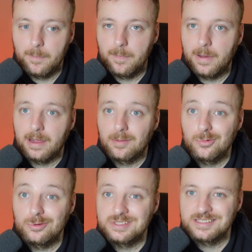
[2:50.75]
bang,
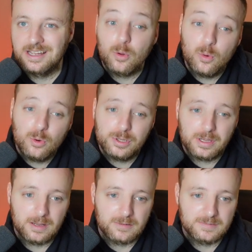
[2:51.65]
pulls it down. Or you
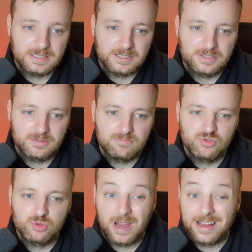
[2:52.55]
can obviously just
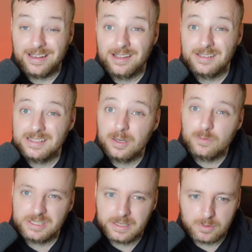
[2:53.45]
drag it down yourself,
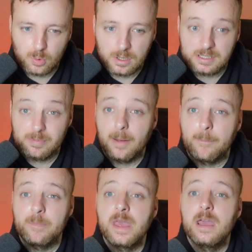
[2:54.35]
whichever works better.
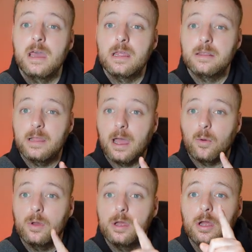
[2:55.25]
Now,
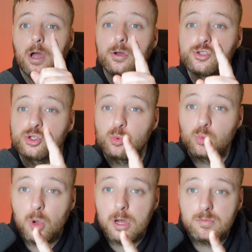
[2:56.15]
I'll show
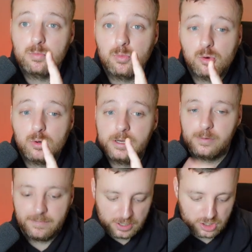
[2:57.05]
one more little
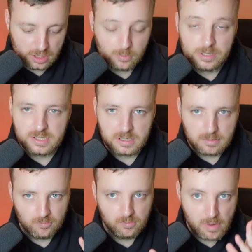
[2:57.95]
feature which
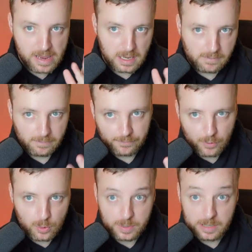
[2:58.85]
may
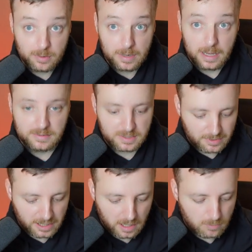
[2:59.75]
throw people out. So
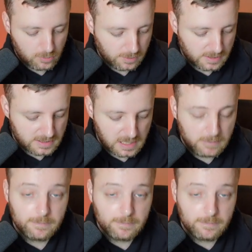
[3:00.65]
again, we'll do the same